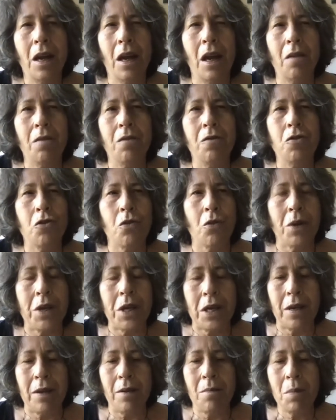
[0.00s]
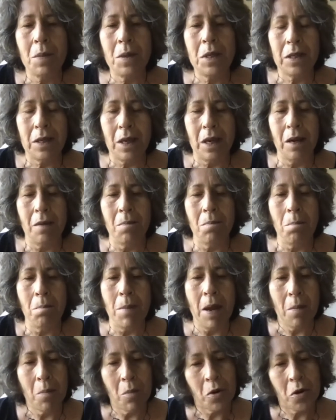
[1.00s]
of dreams and
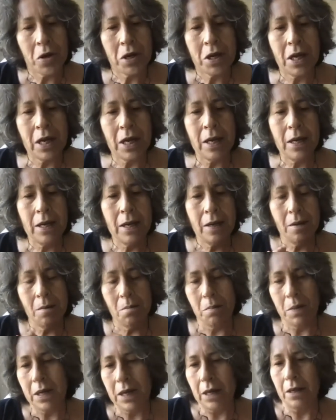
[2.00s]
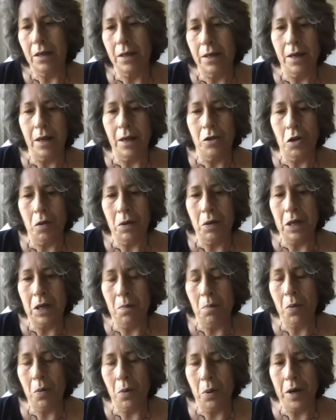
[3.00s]
memory being such an
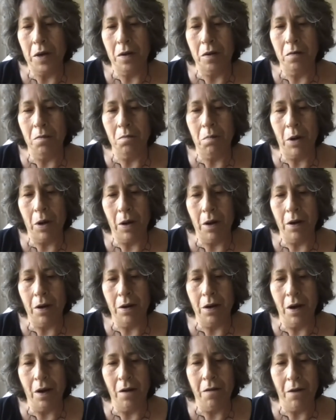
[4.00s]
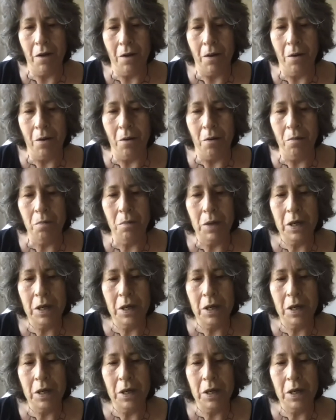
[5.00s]
important part of home.